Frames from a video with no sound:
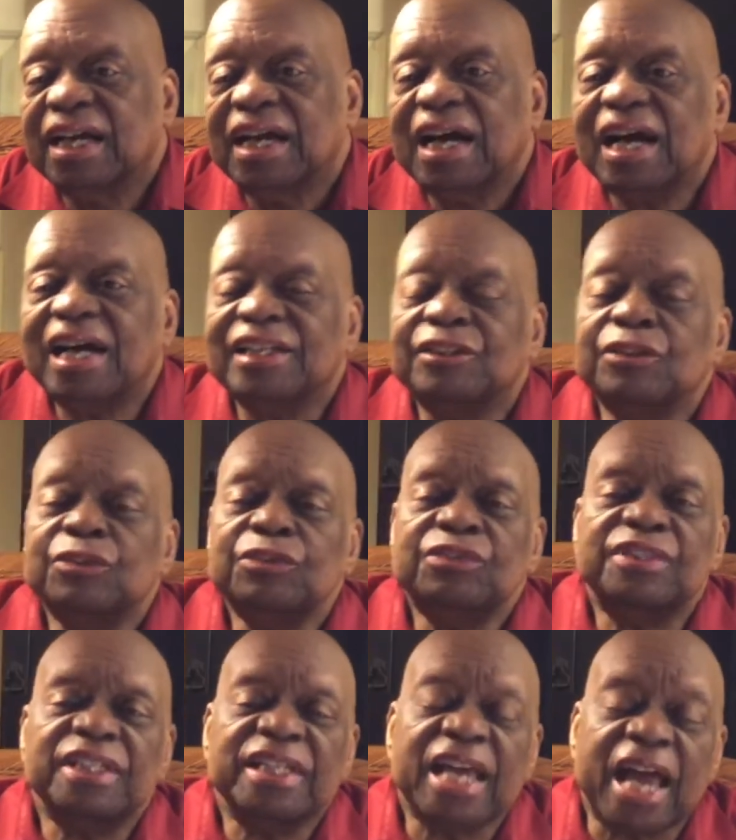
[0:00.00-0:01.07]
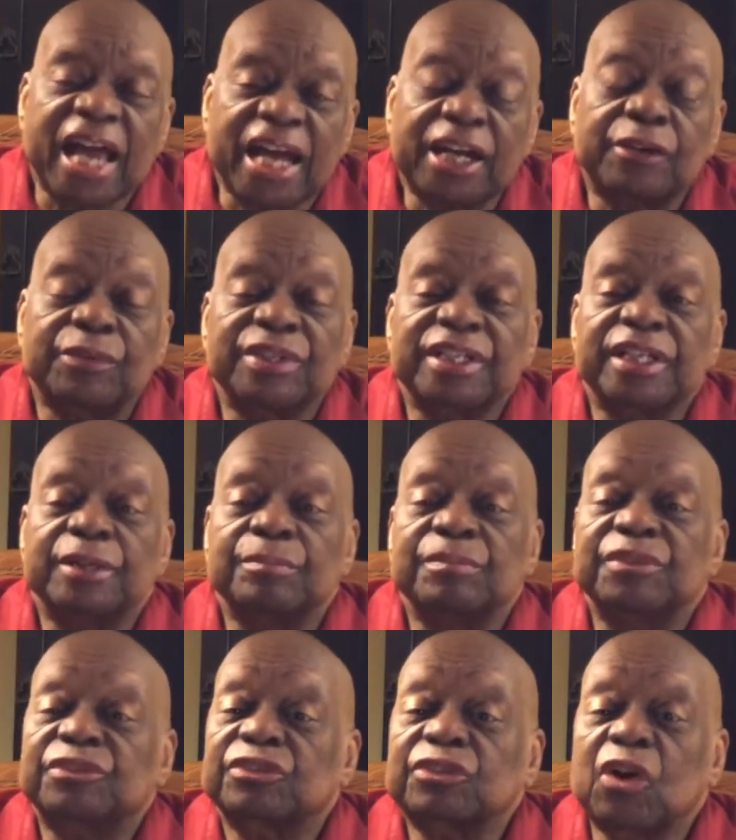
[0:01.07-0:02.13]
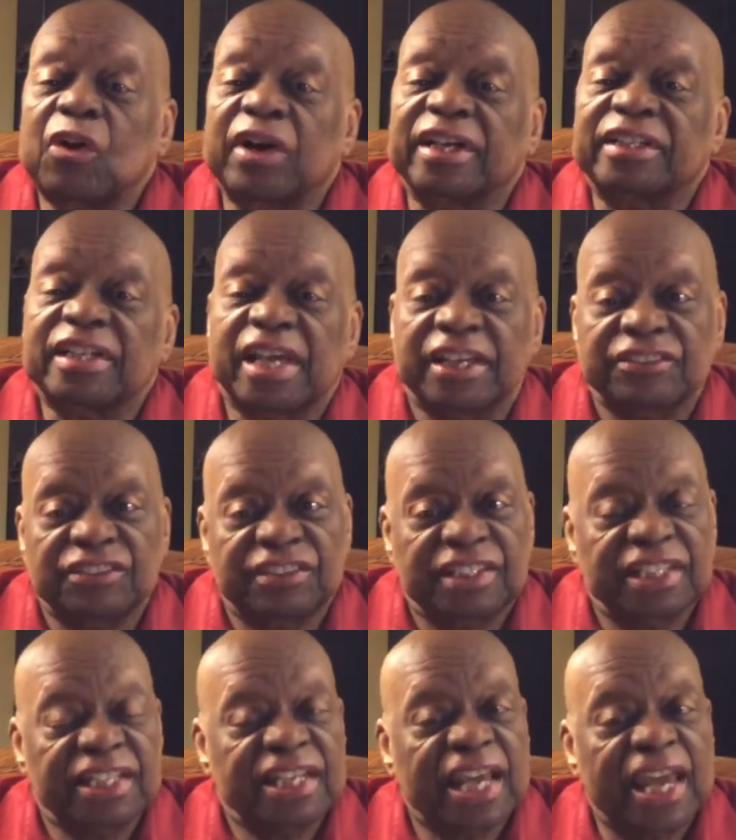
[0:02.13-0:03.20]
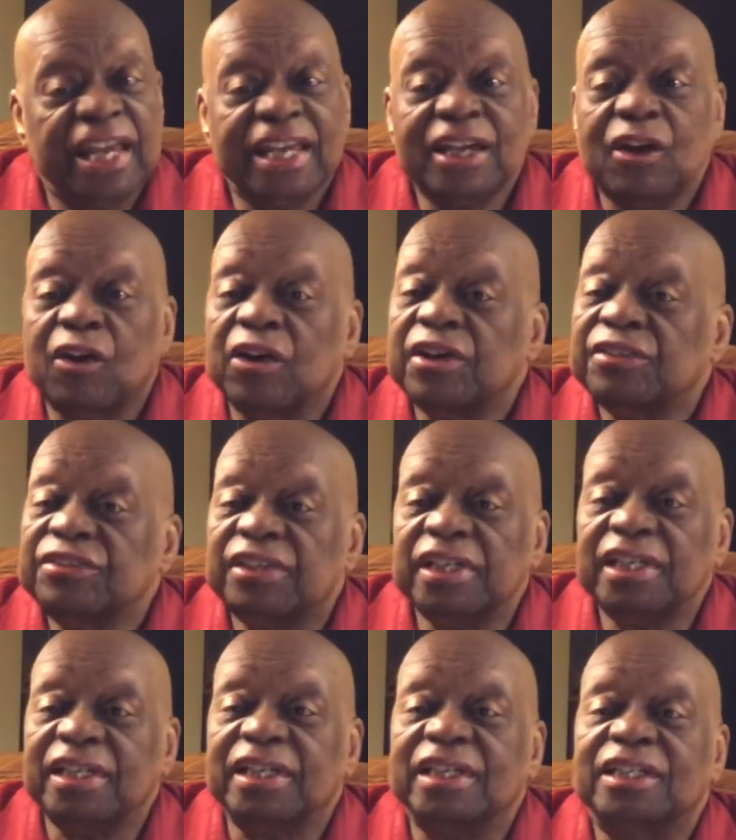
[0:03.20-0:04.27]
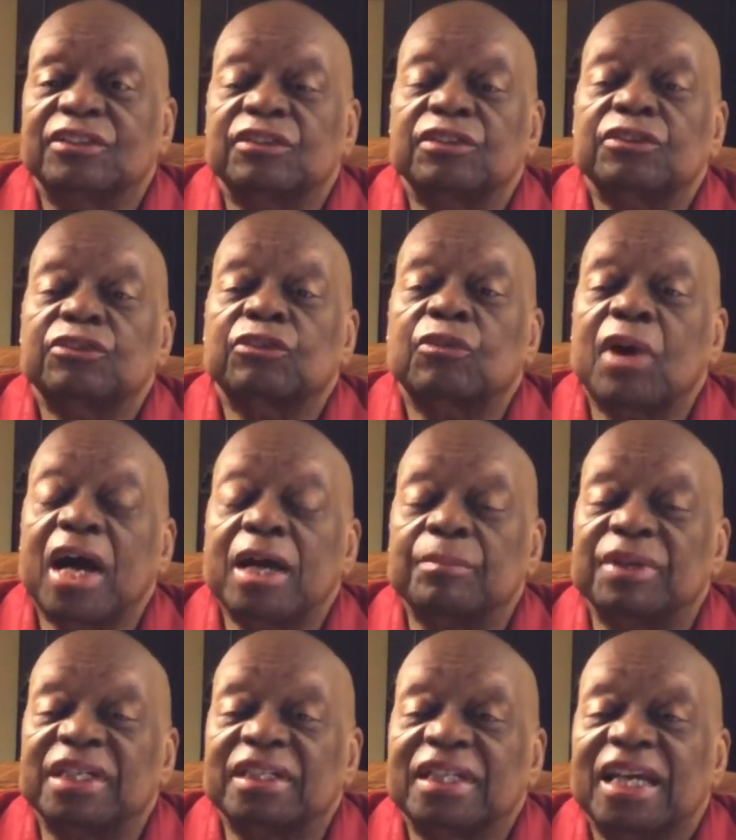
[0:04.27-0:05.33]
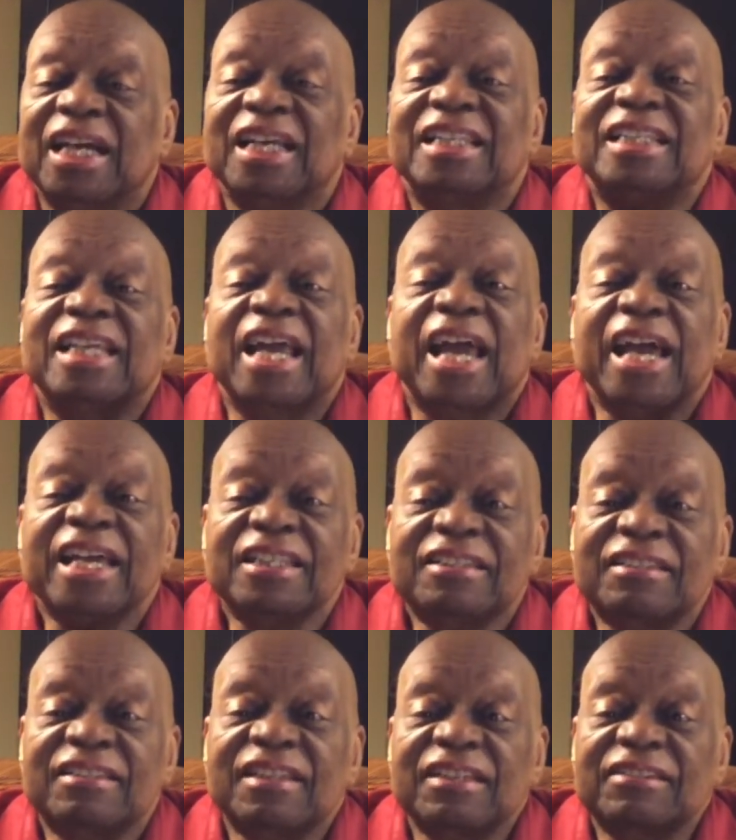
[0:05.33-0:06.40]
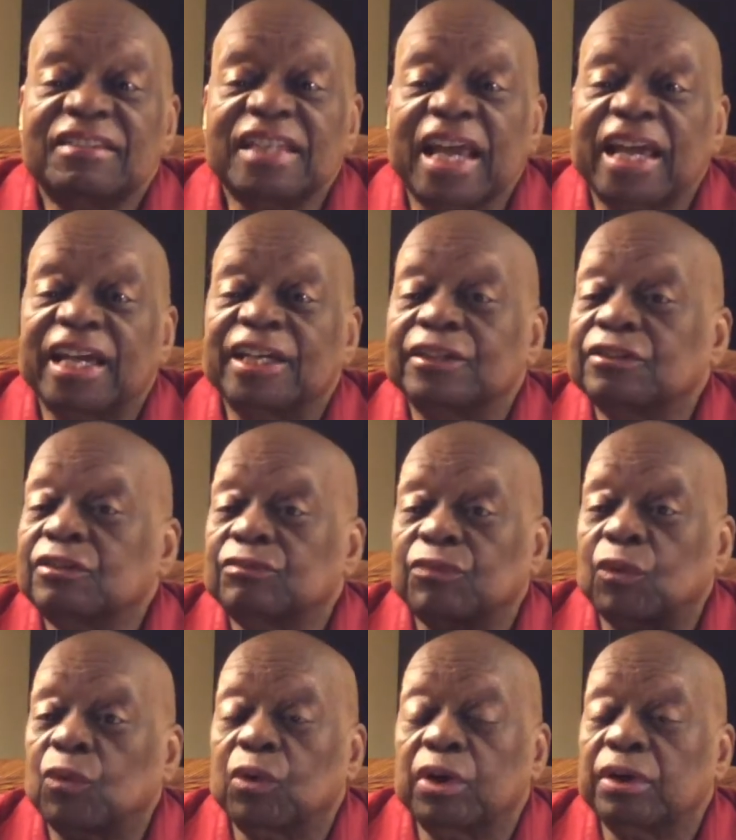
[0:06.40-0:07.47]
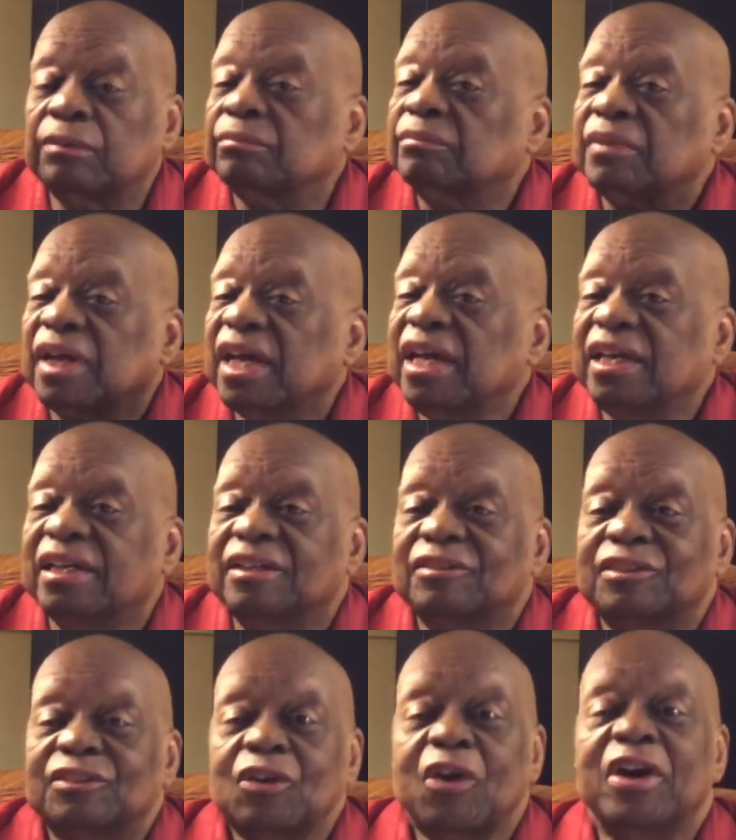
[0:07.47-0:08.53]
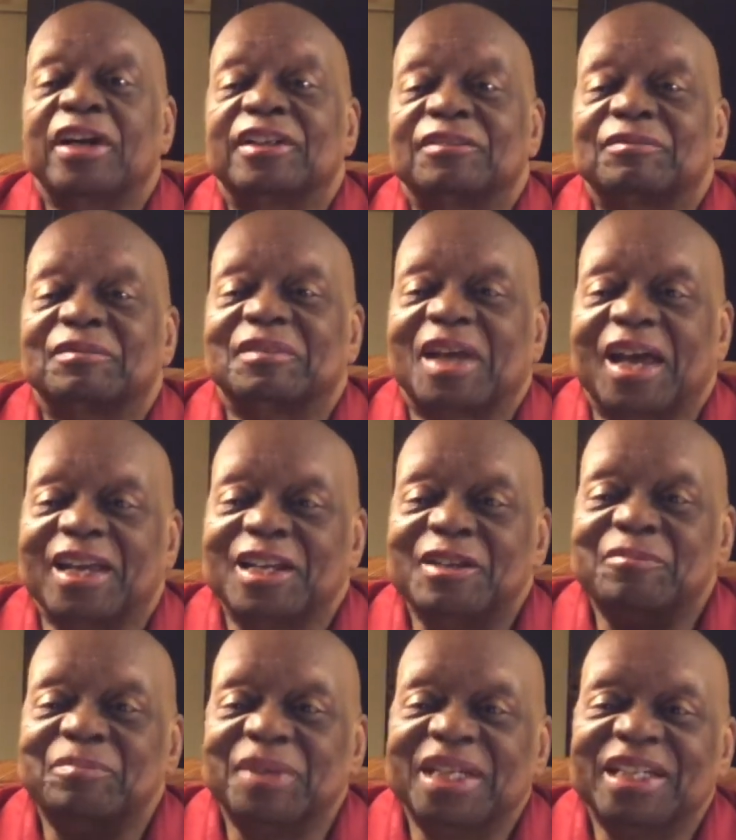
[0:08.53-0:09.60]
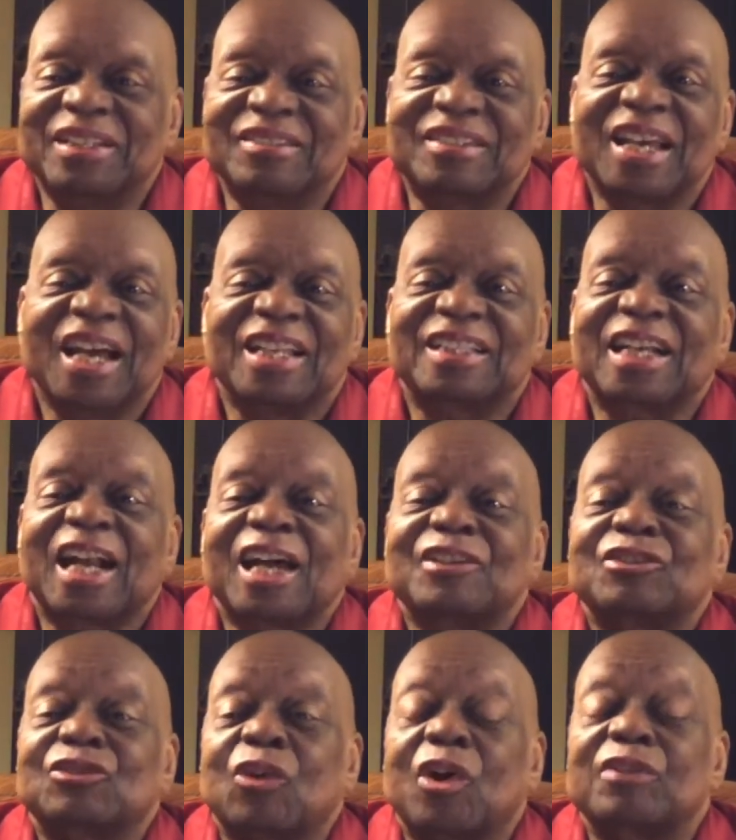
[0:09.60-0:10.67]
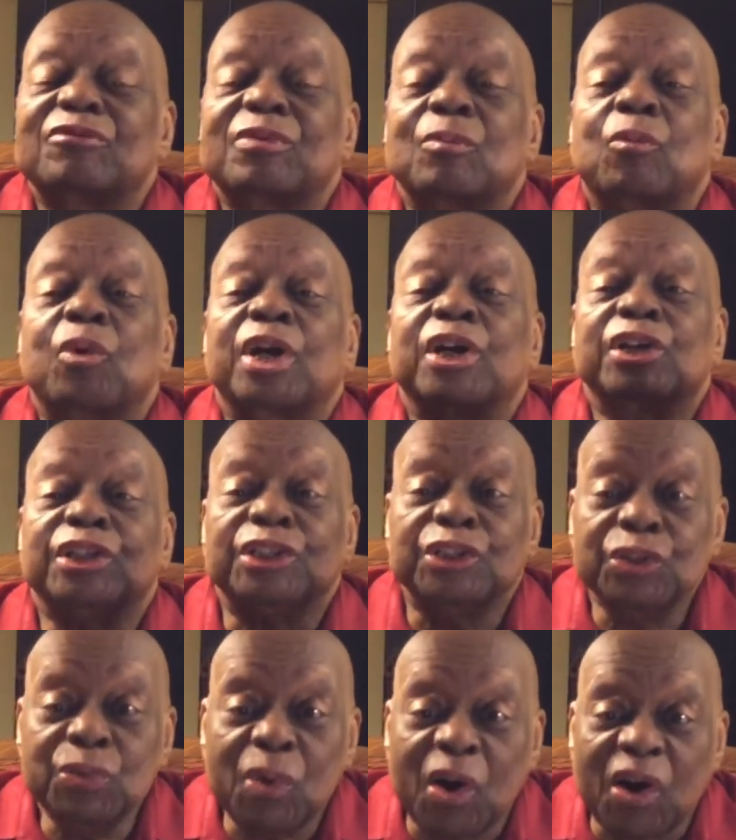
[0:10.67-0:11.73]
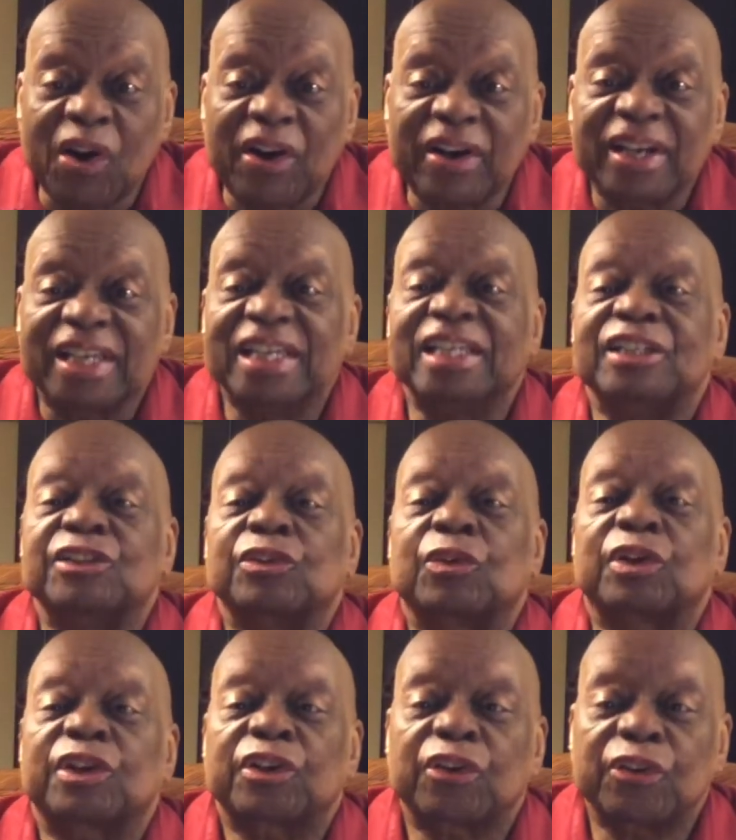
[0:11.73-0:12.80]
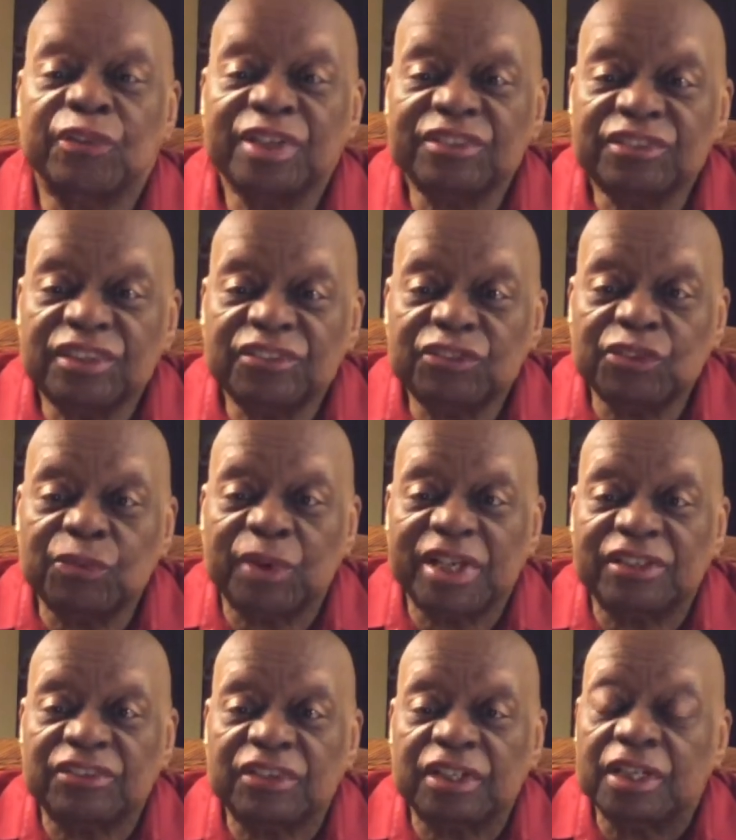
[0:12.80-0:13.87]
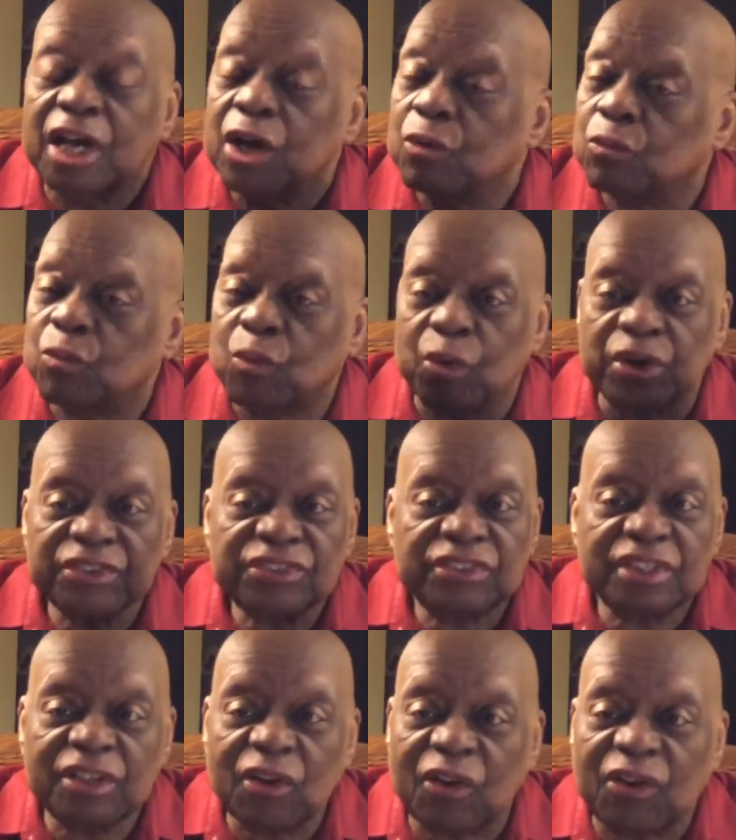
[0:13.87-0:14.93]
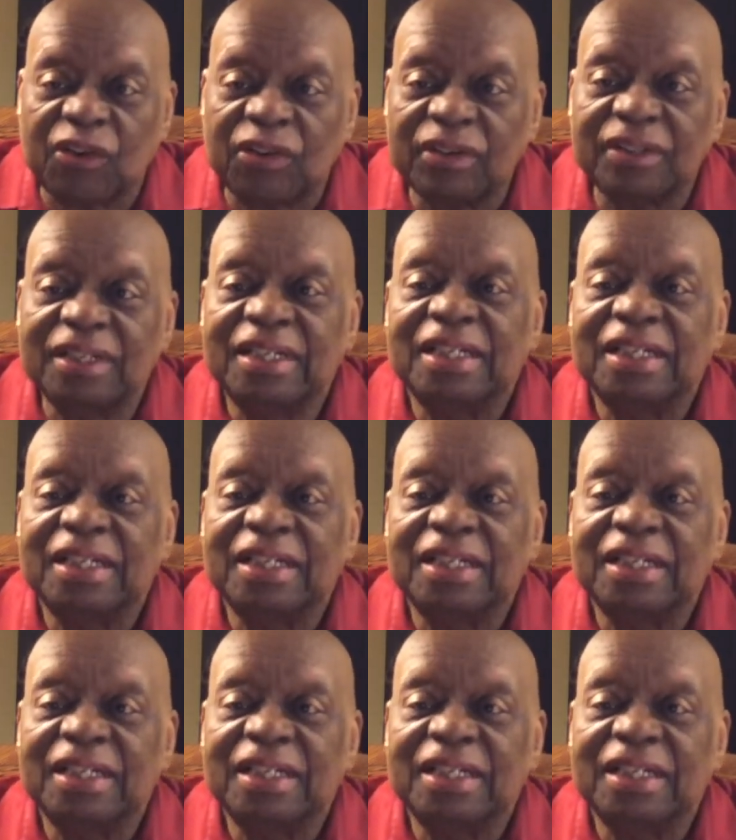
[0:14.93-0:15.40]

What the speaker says: I use the acronym START, S-T-A-R-T, to describe it. The S stands for, hey, start. And it means that I start from where you are in your current situation, warts and all.